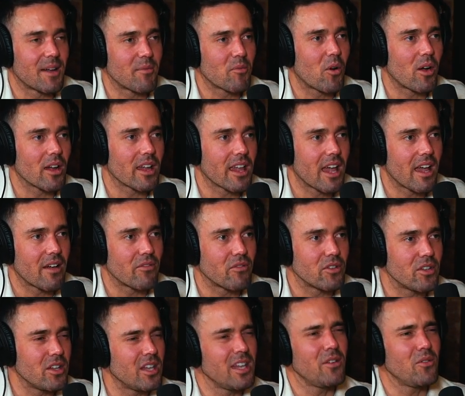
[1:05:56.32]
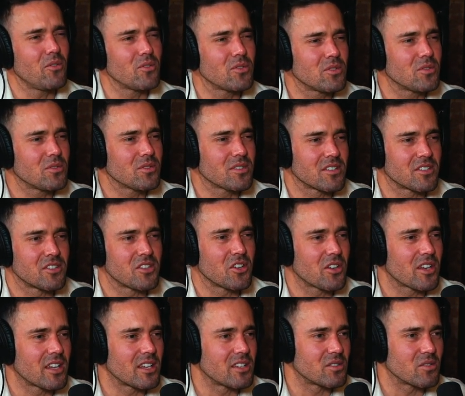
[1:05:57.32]
I'm quite careful. You hear all sorts of
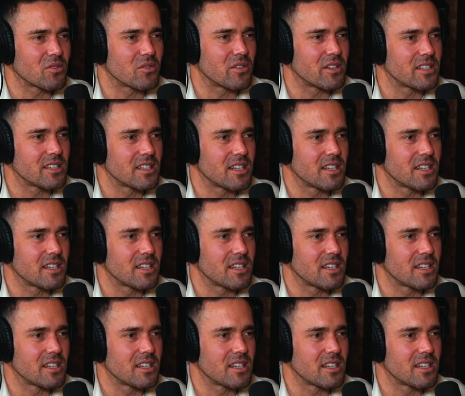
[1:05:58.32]
shocking stories,